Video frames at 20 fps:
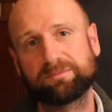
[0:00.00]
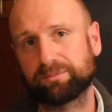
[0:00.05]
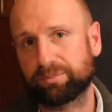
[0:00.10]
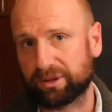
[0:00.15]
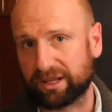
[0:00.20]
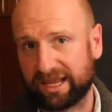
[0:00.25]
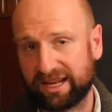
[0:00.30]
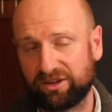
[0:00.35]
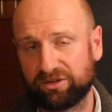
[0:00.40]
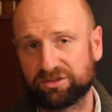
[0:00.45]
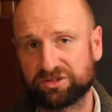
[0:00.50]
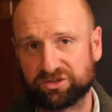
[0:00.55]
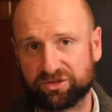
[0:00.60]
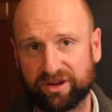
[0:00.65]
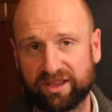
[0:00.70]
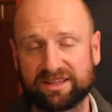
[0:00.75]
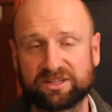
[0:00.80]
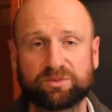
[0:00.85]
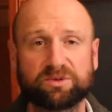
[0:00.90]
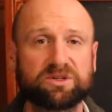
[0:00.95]
Play to your
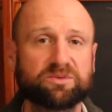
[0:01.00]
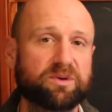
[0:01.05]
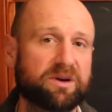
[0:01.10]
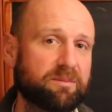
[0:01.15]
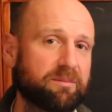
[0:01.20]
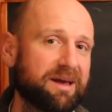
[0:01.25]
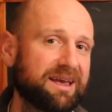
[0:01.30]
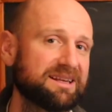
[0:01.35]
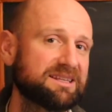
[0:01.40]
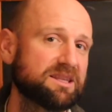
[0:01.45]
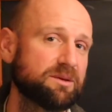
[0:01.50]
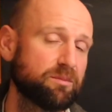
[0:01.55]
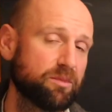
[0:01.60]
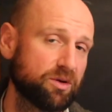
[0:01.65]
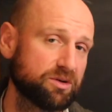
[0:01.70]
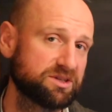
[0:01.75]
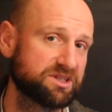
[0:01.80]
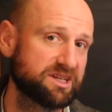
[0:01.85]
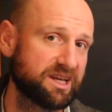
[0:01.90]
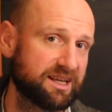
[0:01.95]
strengths. Which one makes the
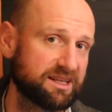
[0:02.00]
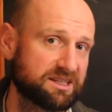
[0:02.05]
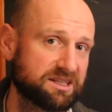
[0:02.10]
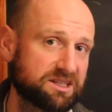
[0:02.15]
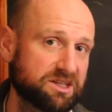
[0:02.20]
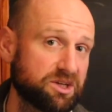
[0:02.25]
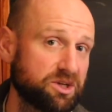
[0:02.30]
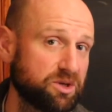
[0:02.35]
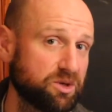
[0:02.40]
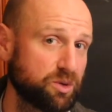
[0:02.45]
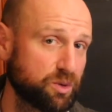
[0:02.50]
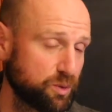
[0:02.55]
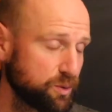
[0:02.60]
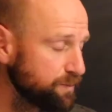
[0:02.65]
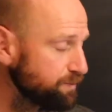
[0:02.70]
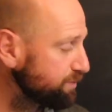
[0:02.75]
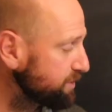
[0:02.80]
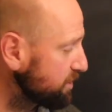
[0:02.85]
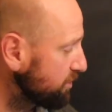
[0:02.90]
most sense to you?